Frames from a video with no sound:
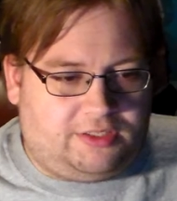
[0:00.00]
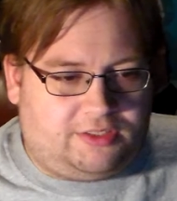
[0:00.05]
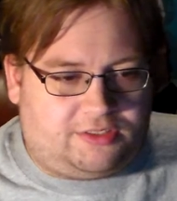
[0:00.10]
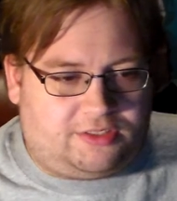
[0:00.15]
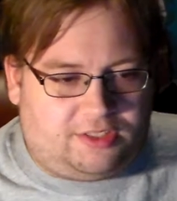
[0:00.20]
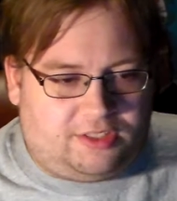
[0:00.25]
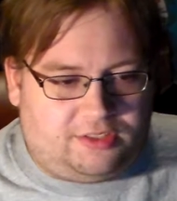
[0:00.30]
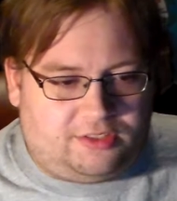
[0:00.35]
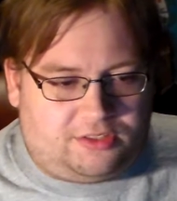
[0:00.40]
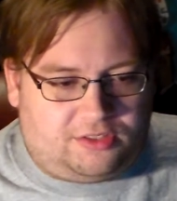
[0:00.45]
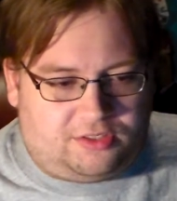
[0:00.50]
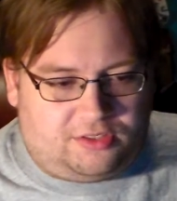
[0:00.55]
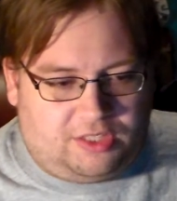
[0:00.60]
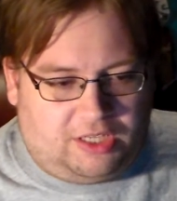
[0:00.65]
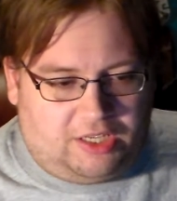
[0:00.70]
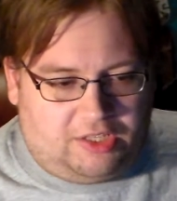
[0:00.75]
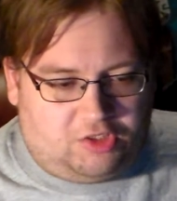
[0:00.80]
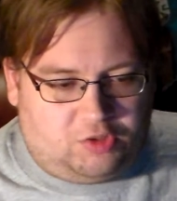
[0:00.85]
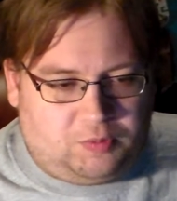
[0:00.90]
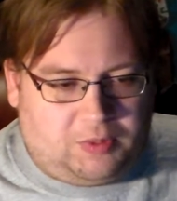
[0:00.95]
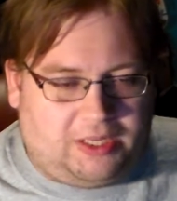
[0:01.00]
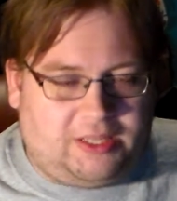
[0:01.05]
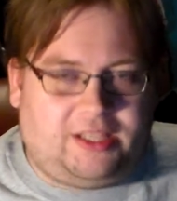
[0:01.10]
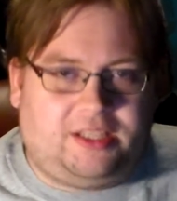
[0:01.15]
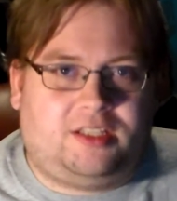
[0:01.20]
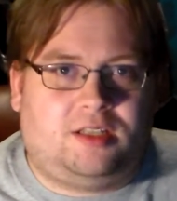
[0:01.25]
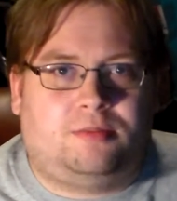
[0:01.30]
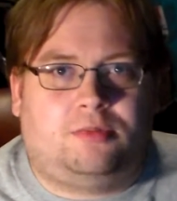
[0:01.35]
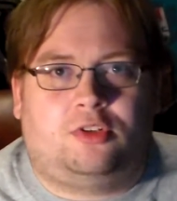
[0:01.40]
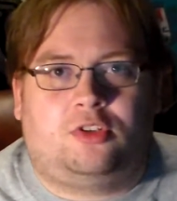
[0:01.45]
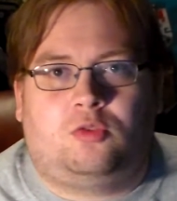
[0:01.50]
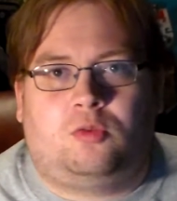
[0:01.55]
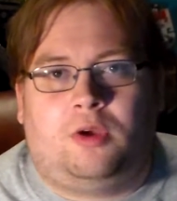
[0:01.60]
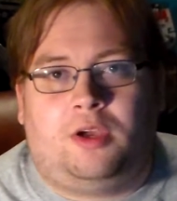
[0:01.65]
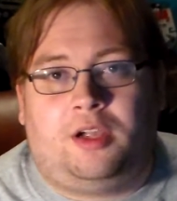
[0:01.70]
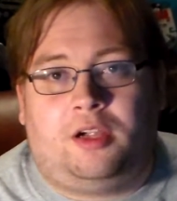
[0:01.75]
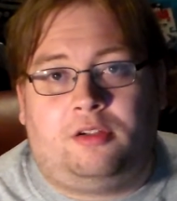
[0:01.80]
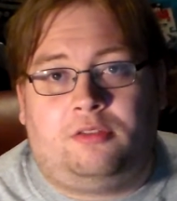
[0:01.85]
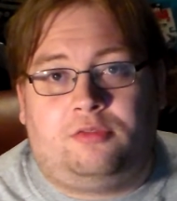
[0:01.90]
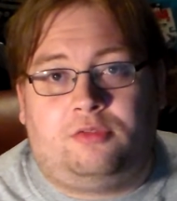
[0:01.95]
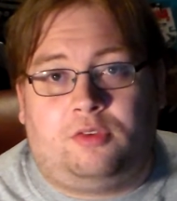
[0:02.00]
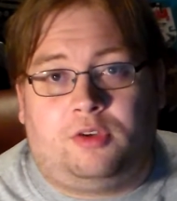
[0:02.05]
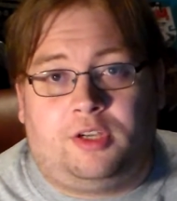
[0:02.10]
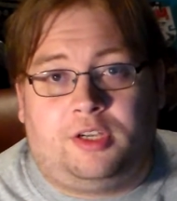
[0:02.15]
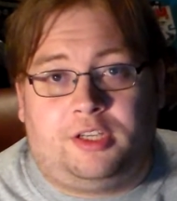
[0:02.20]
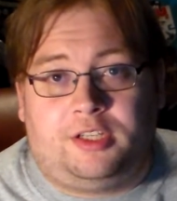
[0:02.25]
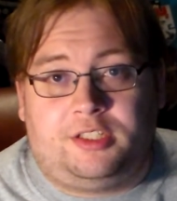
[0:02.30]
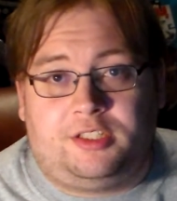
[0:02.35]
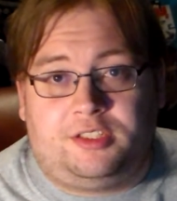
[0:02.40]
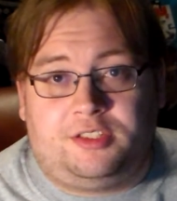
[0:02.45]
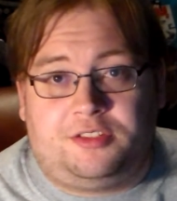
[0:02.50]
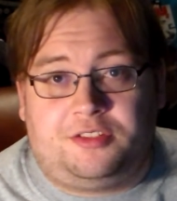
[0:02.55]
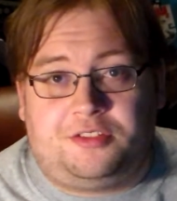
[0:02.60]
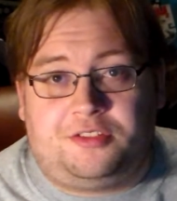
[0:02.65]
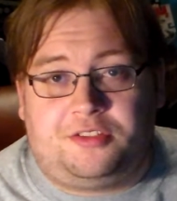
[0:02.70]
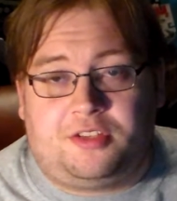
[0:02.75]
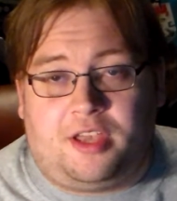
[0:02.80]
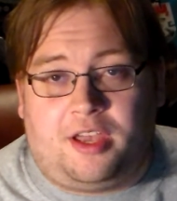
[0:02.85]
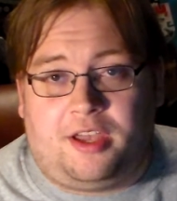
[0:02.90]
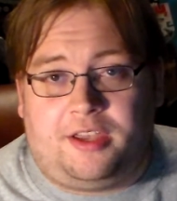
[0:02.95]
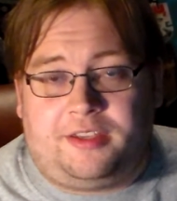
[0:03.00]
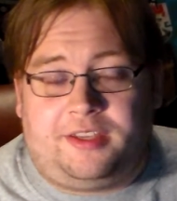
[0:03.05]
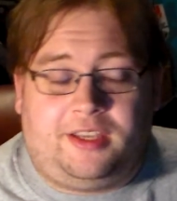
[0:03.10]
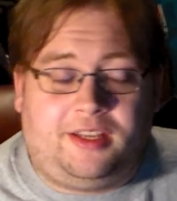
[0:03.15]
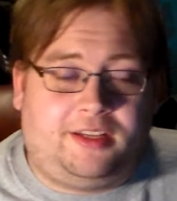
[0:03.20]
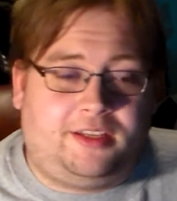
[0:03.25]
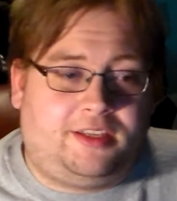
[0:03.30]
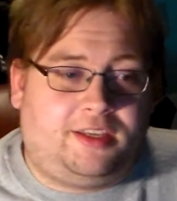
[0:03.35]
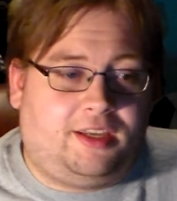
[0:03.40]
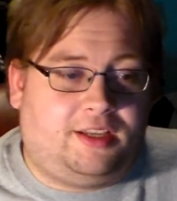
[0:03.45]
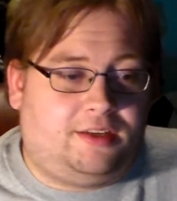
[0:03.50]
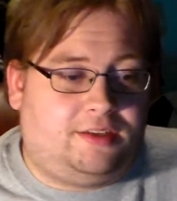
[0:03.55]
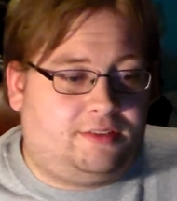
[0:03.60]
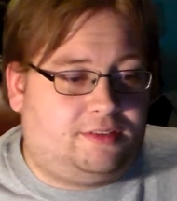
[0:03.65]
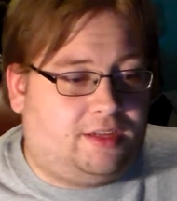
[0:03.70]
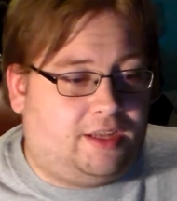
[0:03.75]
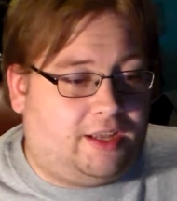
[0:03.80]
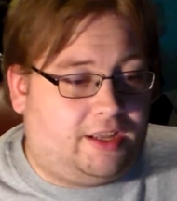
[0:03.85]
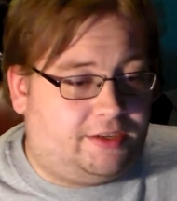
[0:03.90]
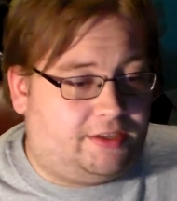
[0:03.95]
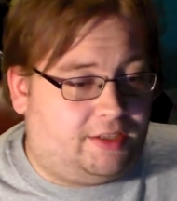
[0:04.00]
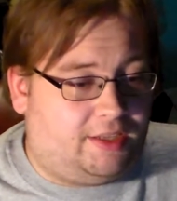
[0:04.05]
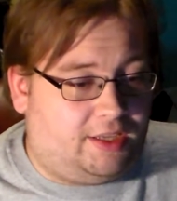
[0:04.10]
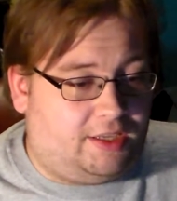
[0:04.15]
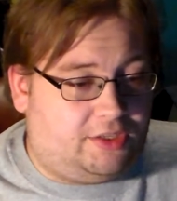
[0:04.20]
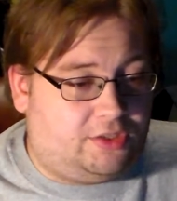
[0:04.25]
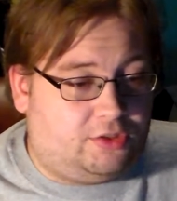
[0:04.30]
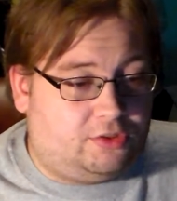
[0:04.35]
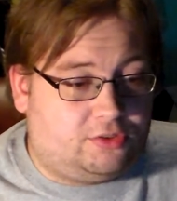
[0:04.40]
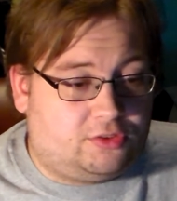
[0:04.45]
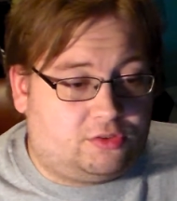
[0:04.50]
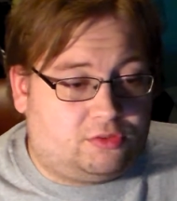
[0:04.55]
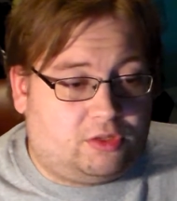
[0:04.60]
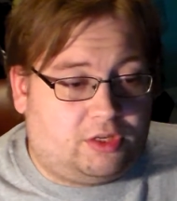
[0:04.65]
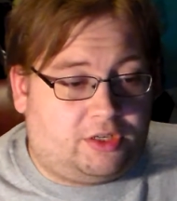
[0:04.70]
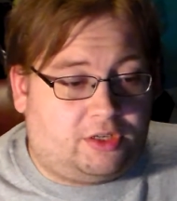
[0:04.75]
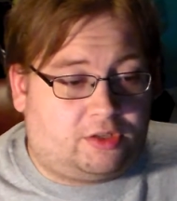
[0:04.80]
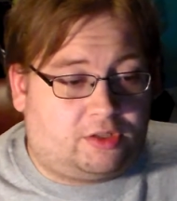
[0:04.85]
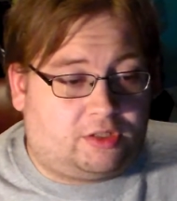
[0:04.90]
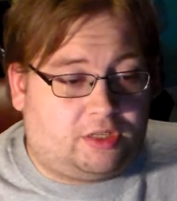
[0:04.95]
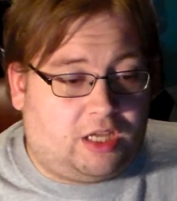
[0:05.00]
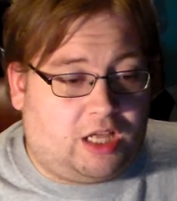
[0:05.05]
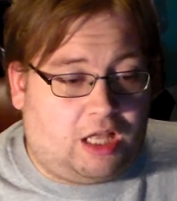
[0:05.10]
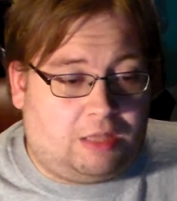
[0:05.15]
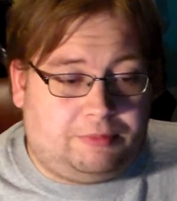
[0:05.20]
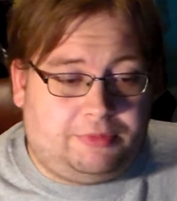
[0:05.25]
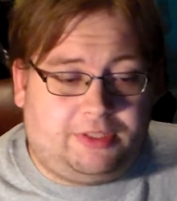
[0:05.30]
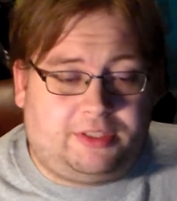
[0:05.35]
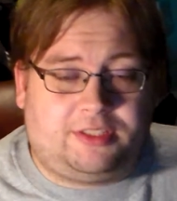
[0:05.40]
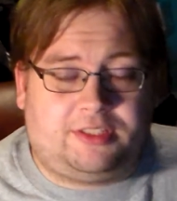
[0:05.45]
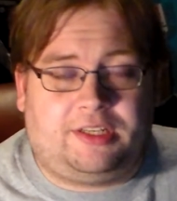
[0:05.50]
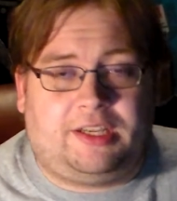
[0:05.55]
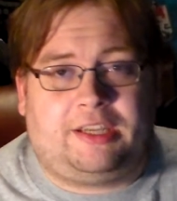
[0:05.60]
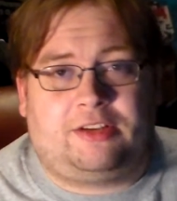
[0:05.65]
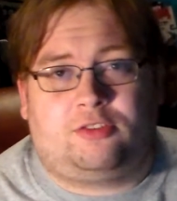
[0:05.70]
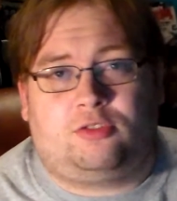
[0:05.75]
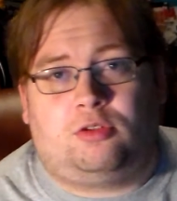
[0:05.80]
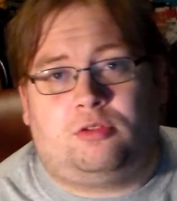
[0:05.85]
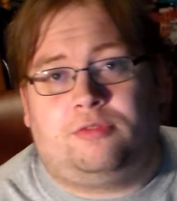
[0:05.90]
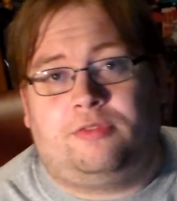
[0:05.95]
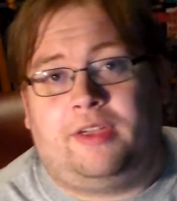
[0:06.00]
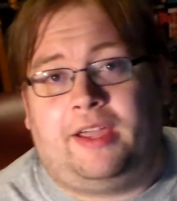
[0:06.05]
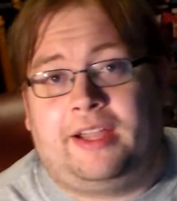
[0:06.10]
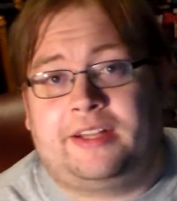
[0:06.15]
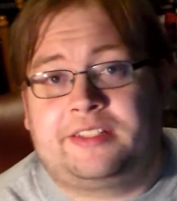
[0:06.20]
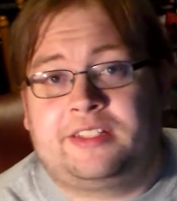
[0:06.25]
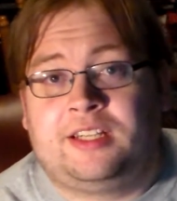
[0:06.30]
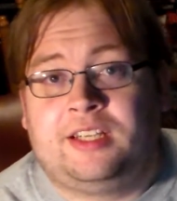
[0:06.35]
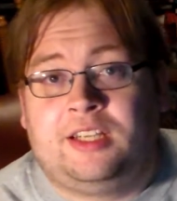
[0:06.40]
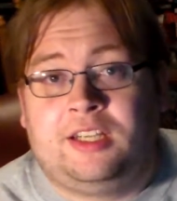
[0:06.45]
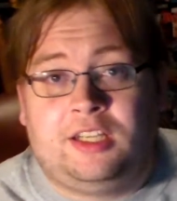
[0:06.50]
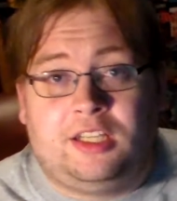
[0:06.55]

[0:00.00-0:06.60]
then, since Spotlight number 12 was yet again not a Ghost Rider comic in actual fact,